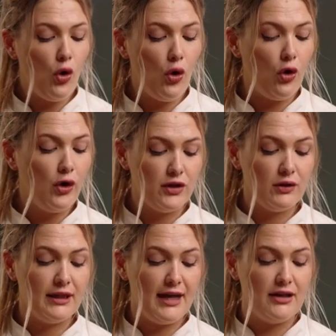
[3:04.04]
Or you
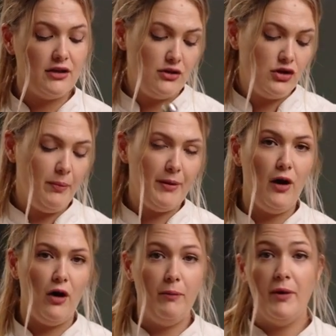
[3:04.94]
can then chop it
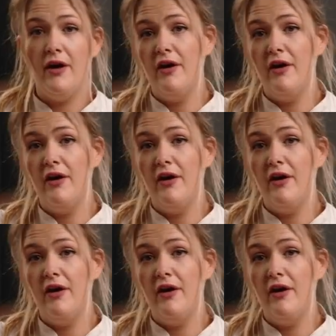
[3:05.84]
up,